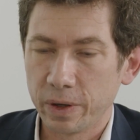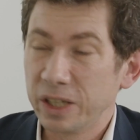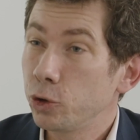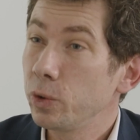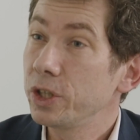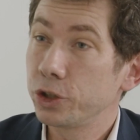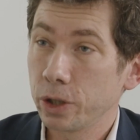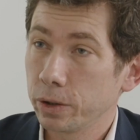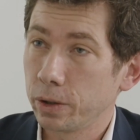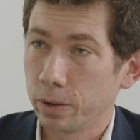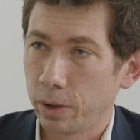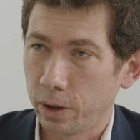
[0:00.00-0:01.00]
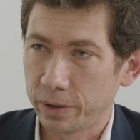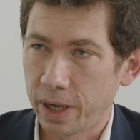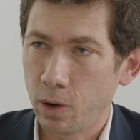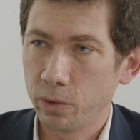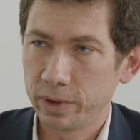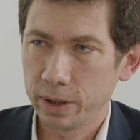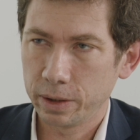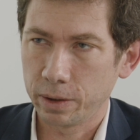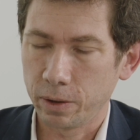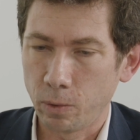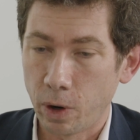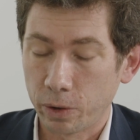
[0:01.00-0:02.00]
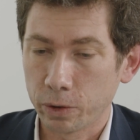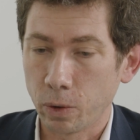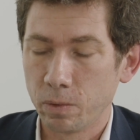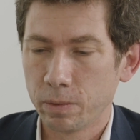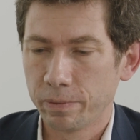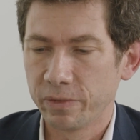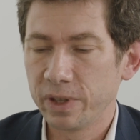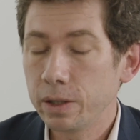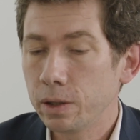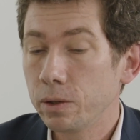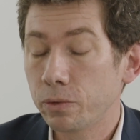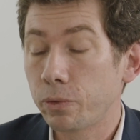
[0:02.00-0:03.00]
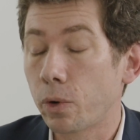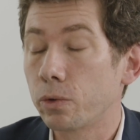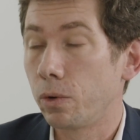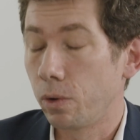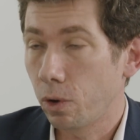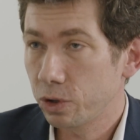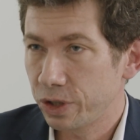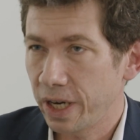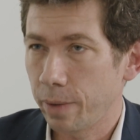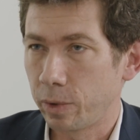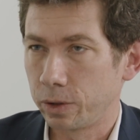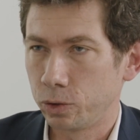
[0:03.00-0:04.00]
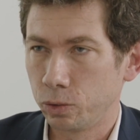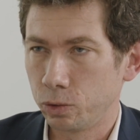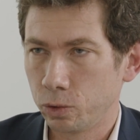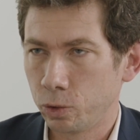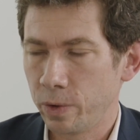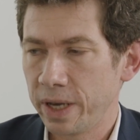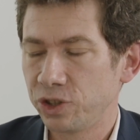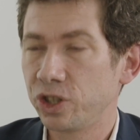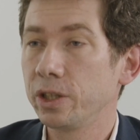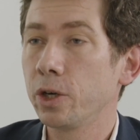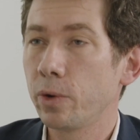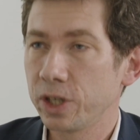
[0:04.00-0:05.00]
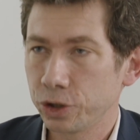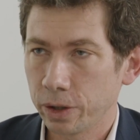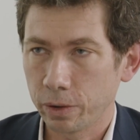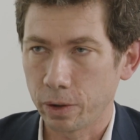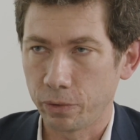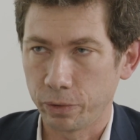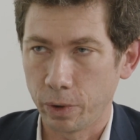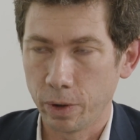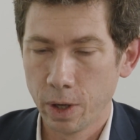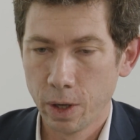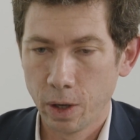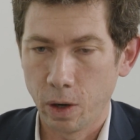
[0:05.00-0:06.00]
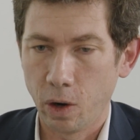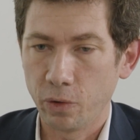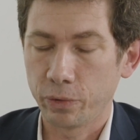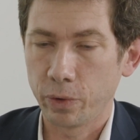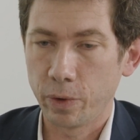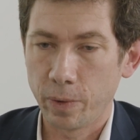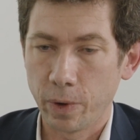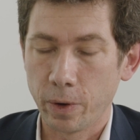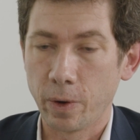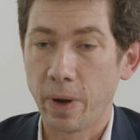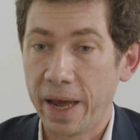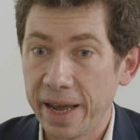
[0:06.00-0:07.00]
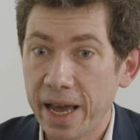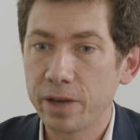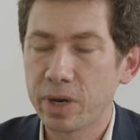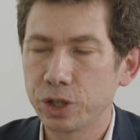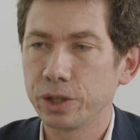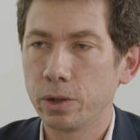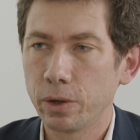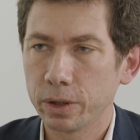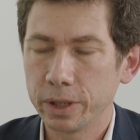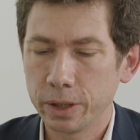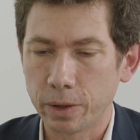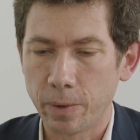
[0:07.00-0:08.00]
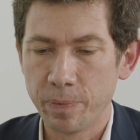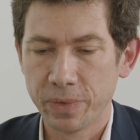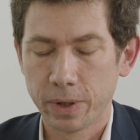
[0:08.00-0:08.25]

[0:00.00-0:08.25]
intuition on how this works. So this is for the long term, to create generations of AI machine learning